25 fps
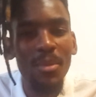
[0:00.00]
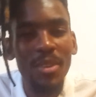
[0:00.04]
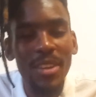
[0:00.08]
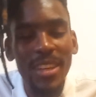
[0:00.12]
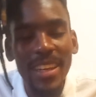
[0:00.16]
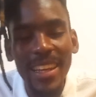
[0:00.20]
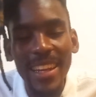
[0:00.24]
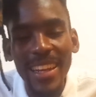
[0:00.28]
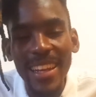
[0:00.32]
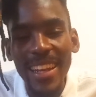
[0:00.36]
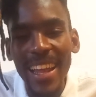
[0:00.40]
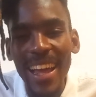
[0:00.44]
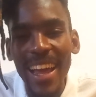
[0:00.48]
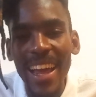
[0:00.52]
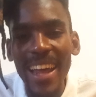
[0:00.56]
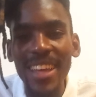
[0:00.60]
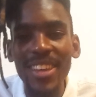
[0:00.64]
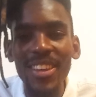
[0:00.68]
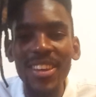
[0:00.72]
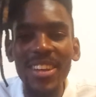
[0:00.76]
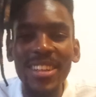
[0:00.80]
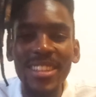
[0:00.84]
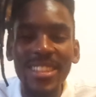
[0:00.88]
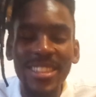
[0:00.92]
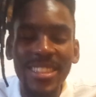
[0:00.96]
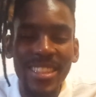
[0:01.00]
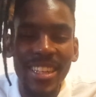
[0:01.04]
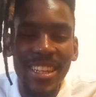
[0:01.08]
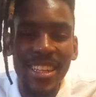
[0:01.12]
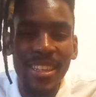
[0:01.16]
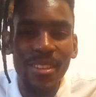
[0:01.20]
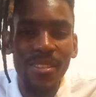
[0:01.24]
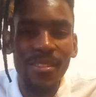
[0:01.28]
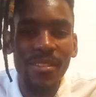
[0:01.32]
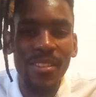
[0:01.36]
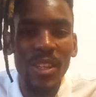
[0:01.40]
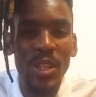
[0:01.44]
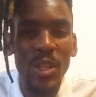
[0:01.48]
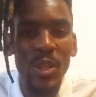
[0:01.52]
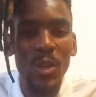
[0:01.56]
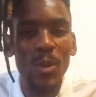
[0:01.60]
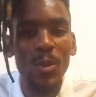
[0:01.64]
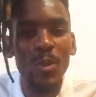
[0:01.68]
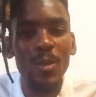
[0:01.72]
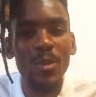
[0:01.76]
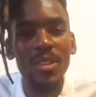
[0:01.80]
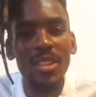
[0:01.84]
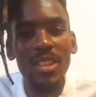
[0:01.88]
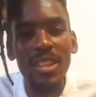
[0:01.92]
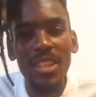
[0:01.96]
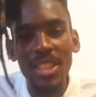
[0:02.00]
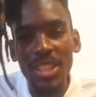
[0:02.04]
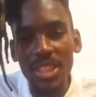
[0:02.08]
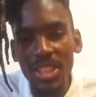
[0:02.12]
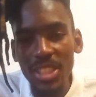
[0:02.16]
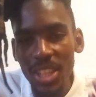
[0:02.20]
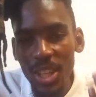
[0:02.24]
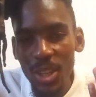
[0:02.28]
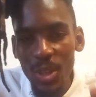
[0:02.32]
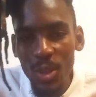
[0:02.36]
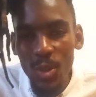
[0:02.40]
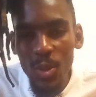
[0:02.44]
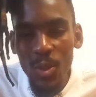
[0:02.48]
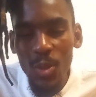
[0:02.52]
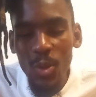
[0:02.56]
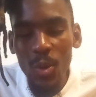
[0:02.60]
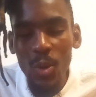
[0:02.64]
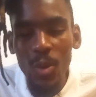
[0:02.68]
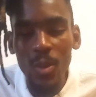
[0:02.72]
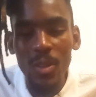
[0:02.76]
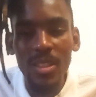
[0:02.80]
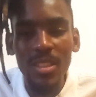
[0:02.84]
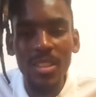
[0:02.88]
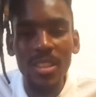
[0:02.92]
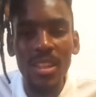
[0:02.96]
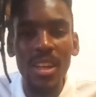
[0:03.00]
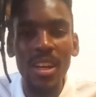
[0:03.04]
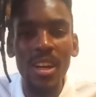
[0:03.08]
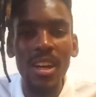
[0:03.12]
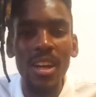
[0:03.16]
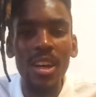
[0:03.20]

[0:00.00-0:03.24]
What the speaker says: you can like, you can share the videos, you can share your thoughts.